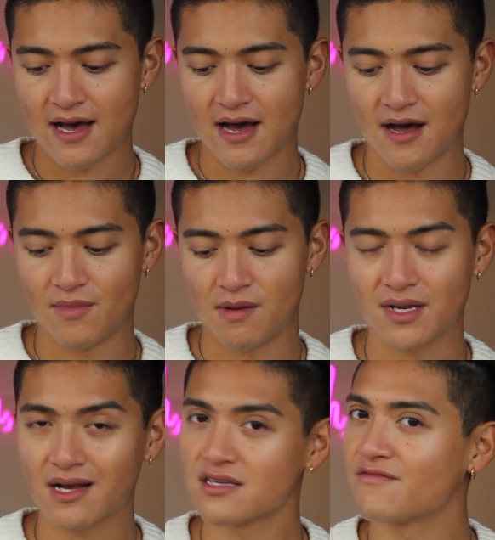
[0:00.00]
and
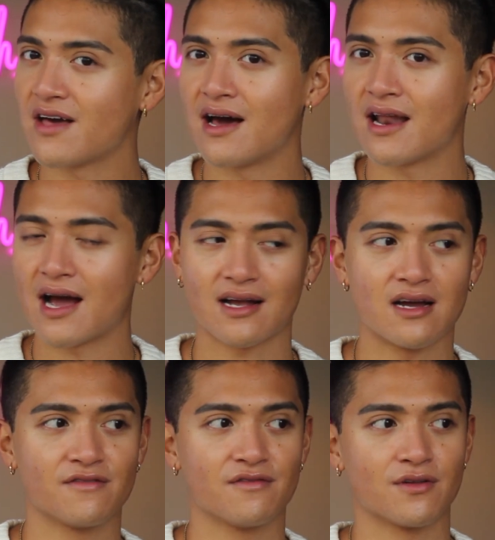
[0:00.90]
because of that, I
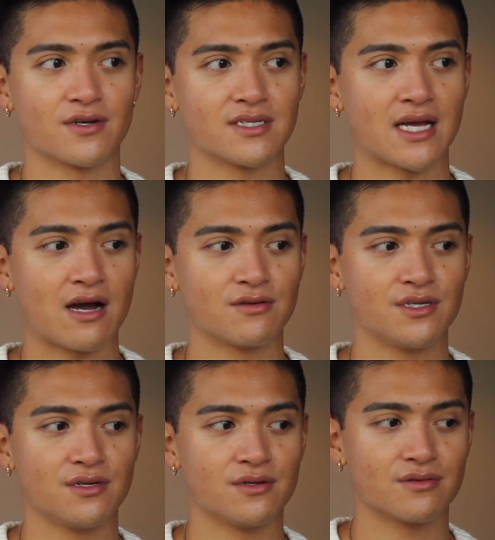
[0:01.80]
kind of learned how
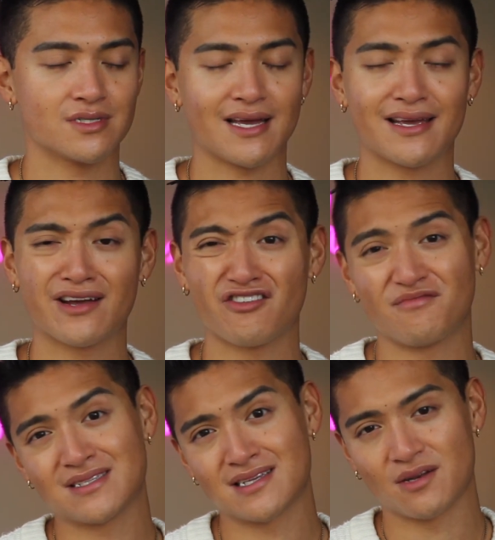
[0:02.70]
to take care of
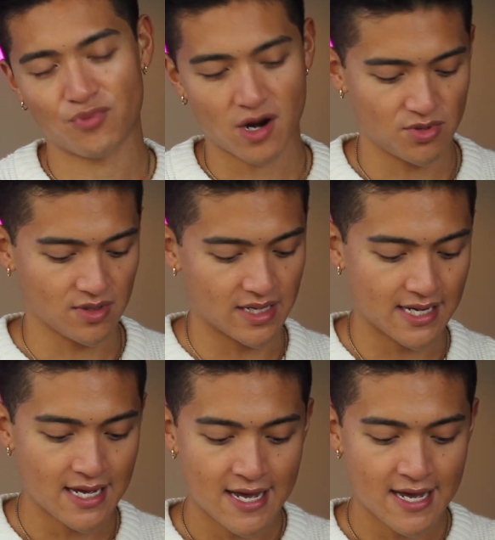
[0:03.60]
my skin properly.